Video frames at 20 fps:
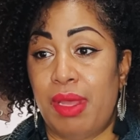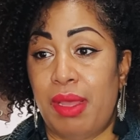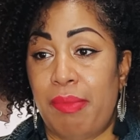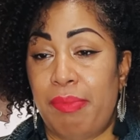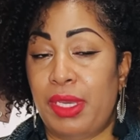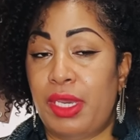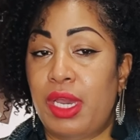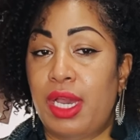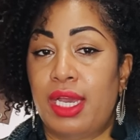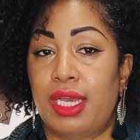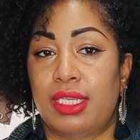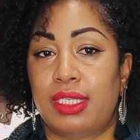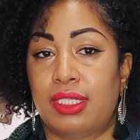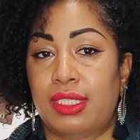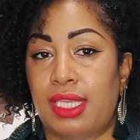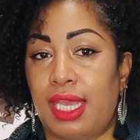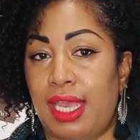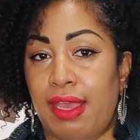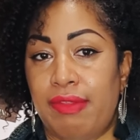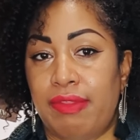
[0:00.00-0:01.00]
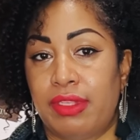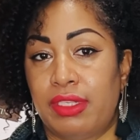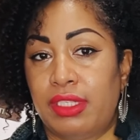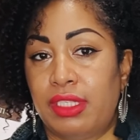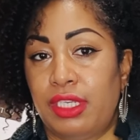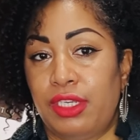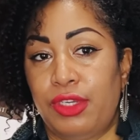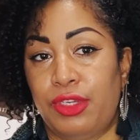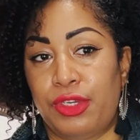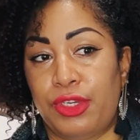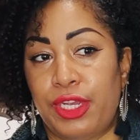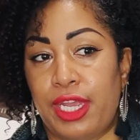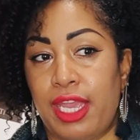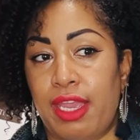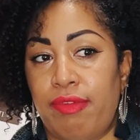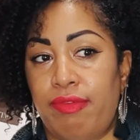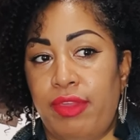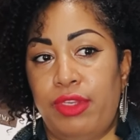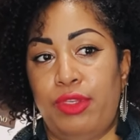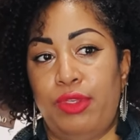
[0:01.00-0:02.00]
Because I have the Singer
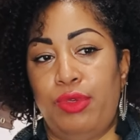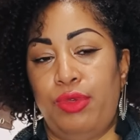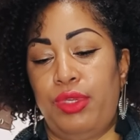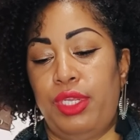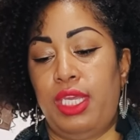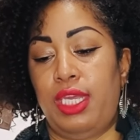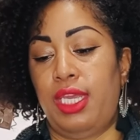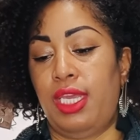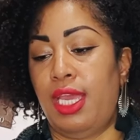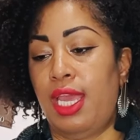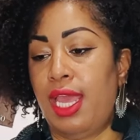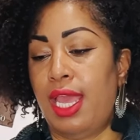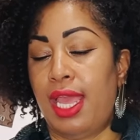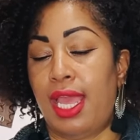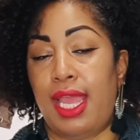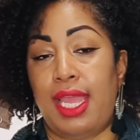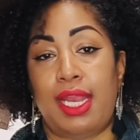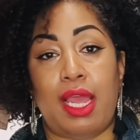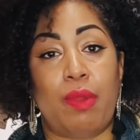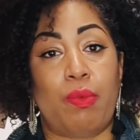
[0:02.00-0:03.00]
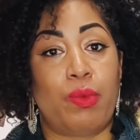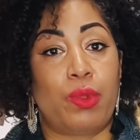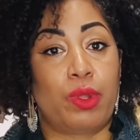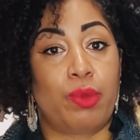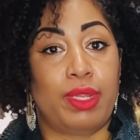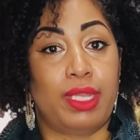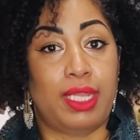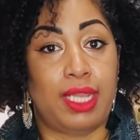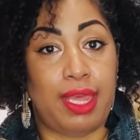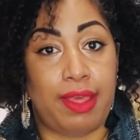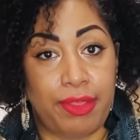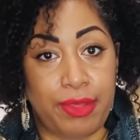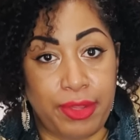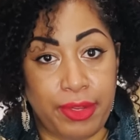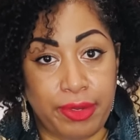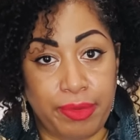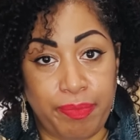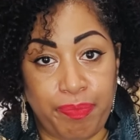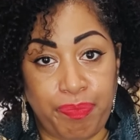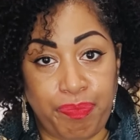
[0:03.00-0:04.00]
heavy duty and I work with
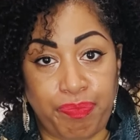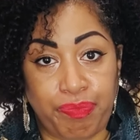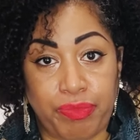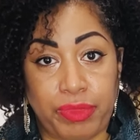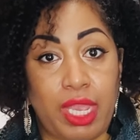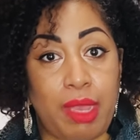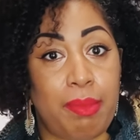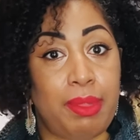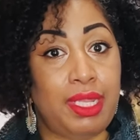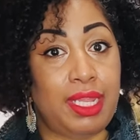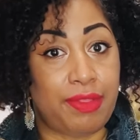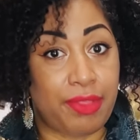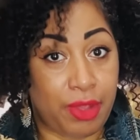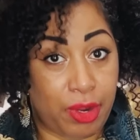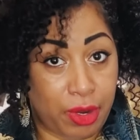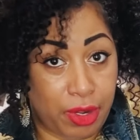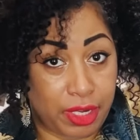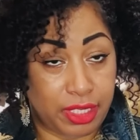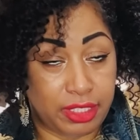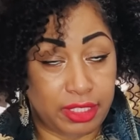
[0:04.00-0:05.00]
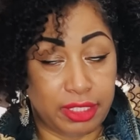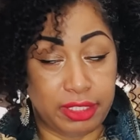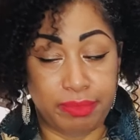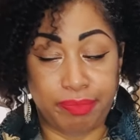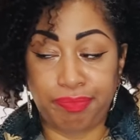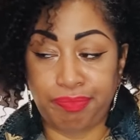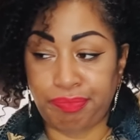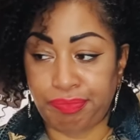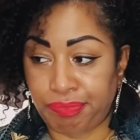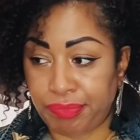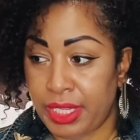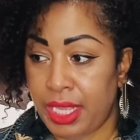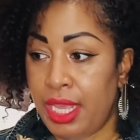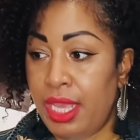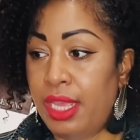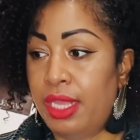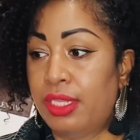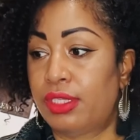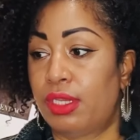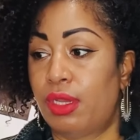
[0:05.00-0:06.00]
leather. I'm a leather artisan.
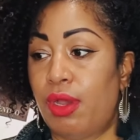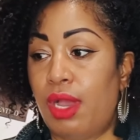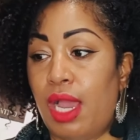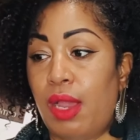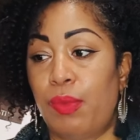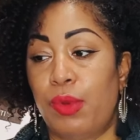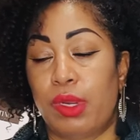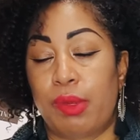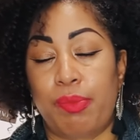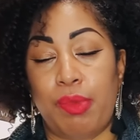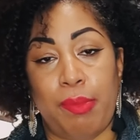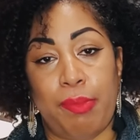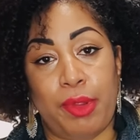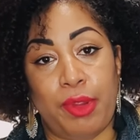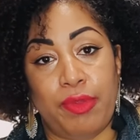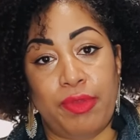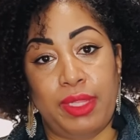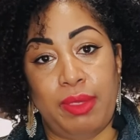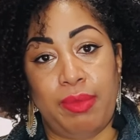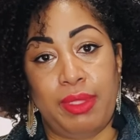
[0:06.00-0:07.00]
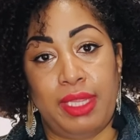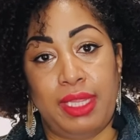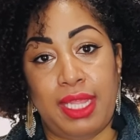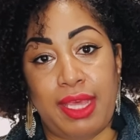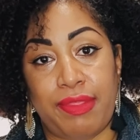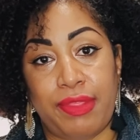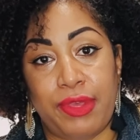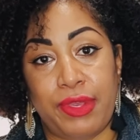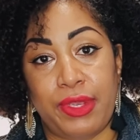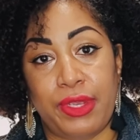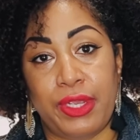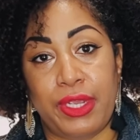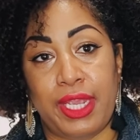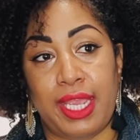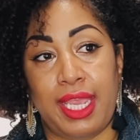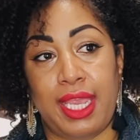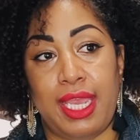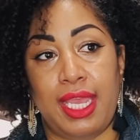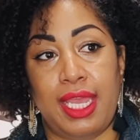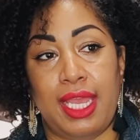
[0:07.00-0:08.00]
So I work primarily with leather,
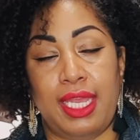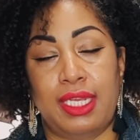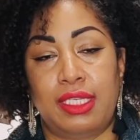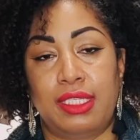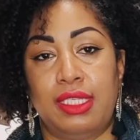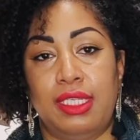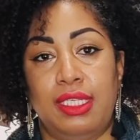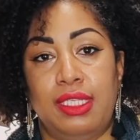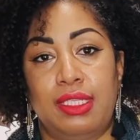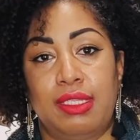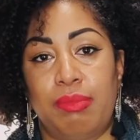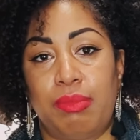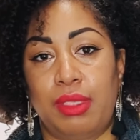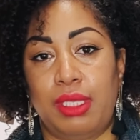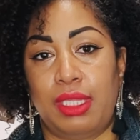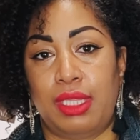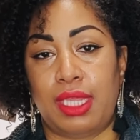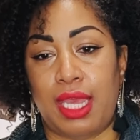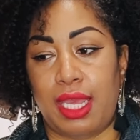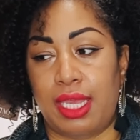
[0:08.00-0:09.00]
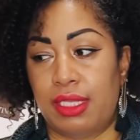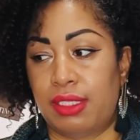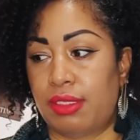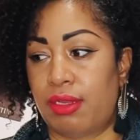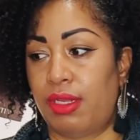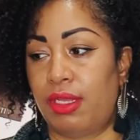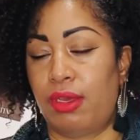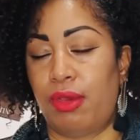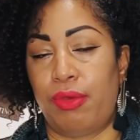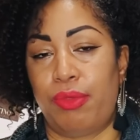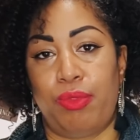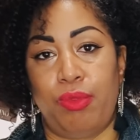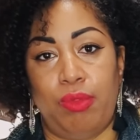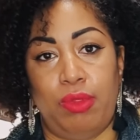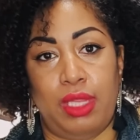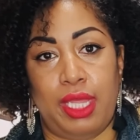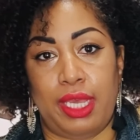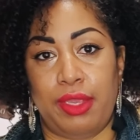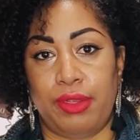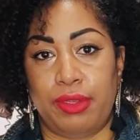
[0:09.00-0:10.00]
and I just need something that is going to go through
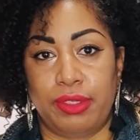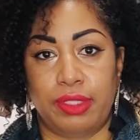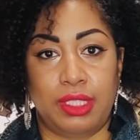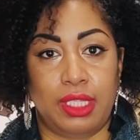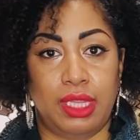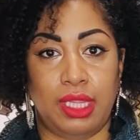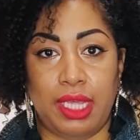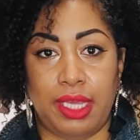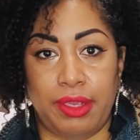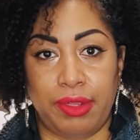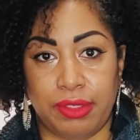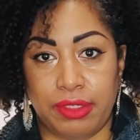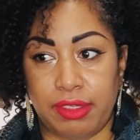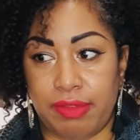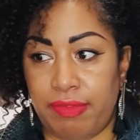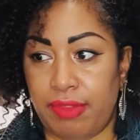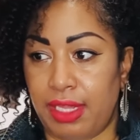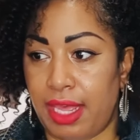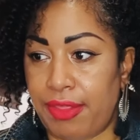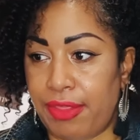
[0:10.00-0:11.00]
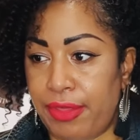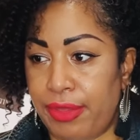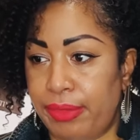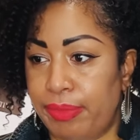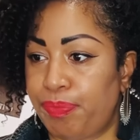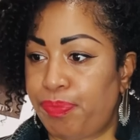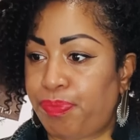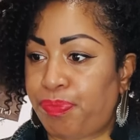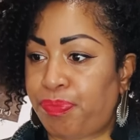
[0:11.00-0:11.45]
layers and layers of leather.